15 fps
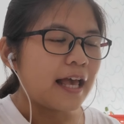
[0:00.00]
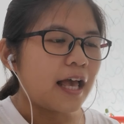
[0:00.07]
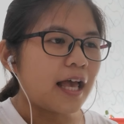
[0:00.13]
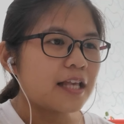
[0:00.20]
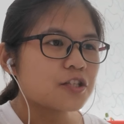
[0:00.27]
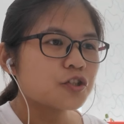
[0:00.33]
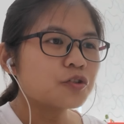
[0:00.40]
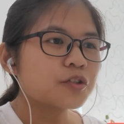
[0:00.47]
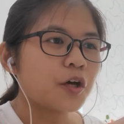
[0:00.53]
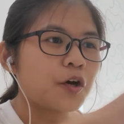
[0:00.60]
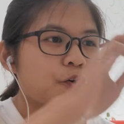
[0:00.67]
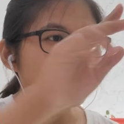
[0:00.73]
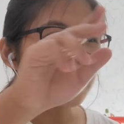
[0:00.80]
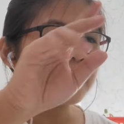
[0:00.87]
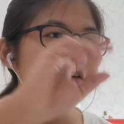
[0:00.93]
And so
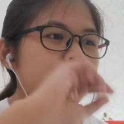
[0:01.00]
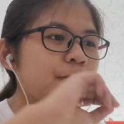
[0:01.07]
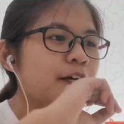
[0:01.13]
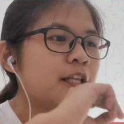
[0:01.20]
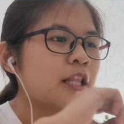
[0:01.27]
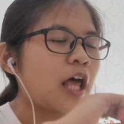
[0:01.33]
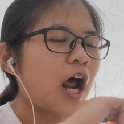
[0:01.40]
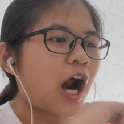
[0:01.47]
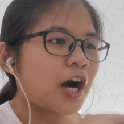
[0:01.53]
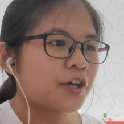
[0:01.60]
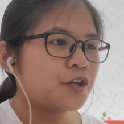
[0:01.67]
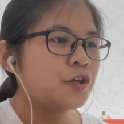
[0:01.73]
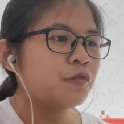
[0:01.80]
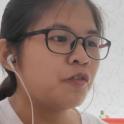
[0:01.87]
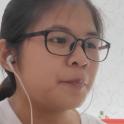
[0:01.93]
the relevant
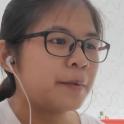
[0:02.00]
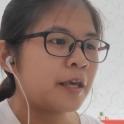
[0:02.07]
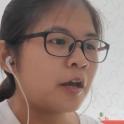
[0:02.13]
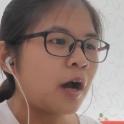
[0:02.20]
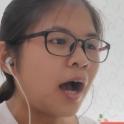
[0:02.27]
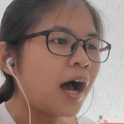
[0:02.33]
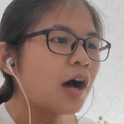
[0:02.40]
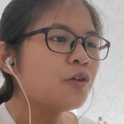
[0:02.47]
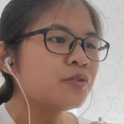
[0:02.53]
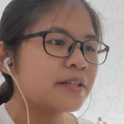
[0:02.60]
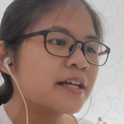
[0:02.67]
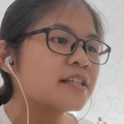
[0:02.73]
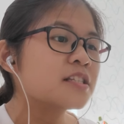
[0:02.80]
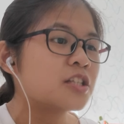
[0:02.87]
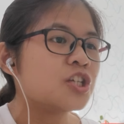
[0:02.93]
RQ would be, how
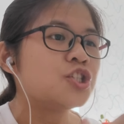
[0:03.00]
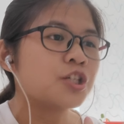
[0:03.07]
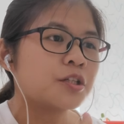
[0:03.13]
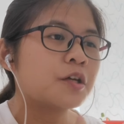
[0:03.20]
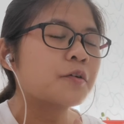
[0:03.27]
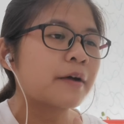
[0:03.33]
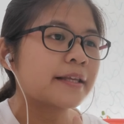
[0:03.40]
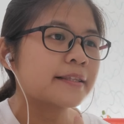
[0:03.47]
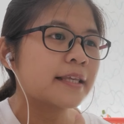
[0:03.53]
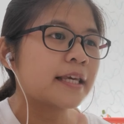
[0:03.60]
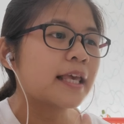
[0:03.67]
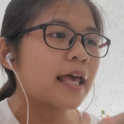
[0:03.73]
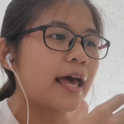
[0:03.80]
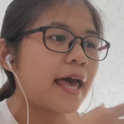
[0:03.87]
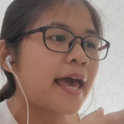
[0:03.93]
does the journal
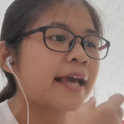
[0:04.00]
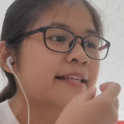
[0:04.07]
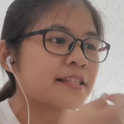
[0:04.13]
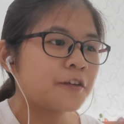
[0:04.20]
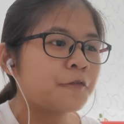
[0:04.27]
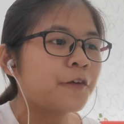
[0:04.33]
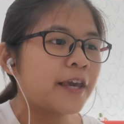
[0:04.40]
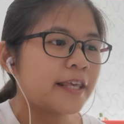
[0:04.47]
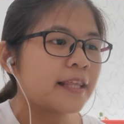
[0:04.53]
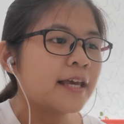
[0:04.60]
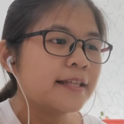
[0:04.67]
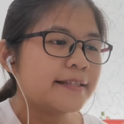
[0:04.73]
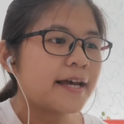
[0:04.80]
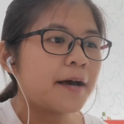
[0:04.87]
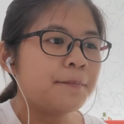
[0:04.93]
writing
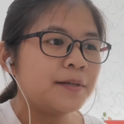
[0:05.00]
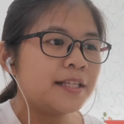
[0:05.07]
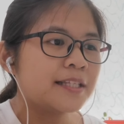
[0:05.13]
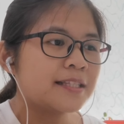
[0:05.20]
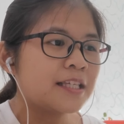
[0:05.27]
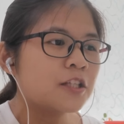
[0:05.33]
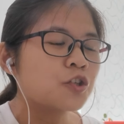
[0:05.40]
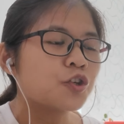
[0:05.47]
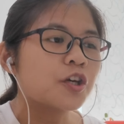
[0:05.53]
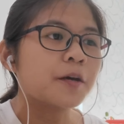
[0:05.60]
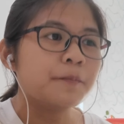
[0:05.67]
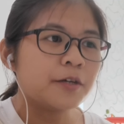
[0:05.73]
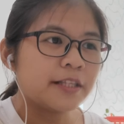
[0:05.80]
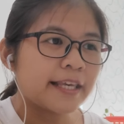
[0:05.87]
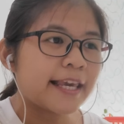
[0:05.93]
activate the ability to
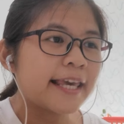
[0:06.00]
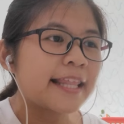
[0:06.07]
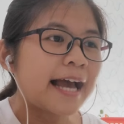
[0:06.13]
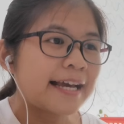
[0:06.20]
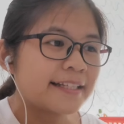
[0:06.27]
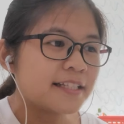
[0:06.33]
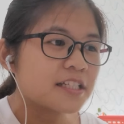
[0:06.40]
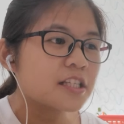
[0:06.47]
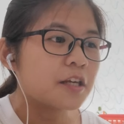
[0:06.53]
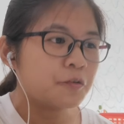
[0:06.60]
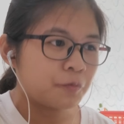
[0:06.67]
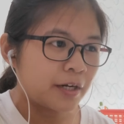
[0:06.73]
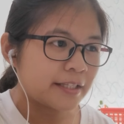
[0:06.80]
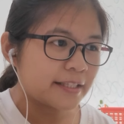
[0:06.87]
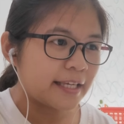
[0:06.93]
communicate ideas in
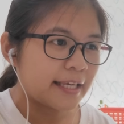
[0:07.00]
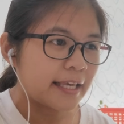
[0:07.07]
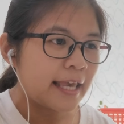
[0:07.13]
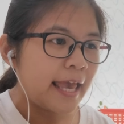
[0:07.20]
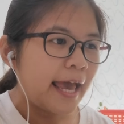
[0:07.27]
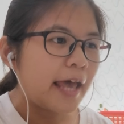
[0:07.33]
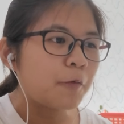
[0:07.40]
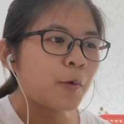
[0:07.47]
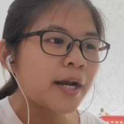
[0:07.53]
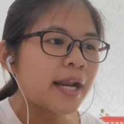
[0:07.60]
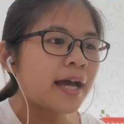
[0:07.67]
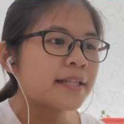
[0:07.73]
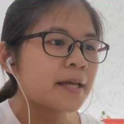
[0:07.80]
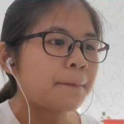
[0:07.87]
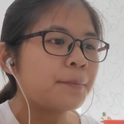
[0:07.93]
writing? And what
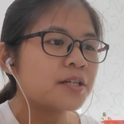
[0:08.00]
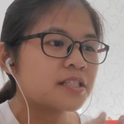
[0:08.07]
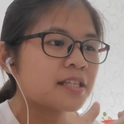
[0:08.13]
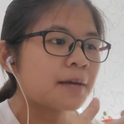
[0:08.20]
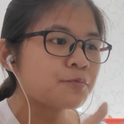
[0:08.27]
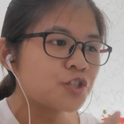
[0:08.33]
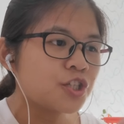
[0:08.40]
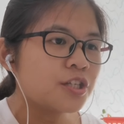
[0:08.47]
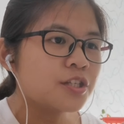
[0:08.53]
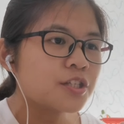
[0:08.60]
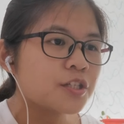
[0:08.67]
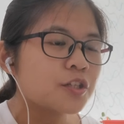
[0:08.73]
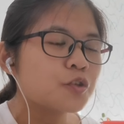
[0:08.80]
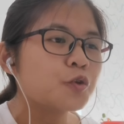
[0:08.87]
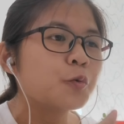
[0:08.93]
are their
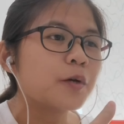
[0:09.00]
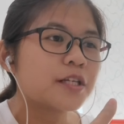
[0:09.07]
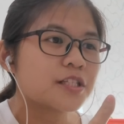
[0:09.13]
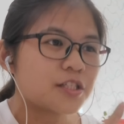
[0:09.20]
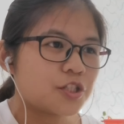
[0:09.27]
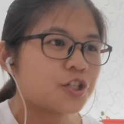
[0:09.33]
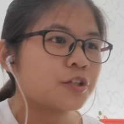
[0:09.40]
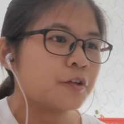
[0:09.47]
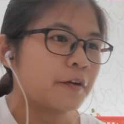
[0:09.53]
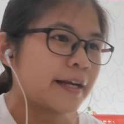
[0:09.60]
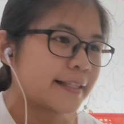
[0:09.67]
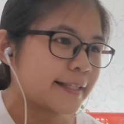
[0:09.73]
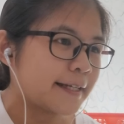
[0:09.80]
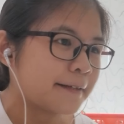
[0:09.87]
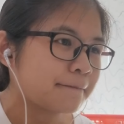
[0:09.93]
perceptions towards journal
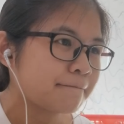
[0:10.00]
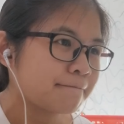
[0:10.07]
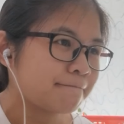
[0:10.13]
writing?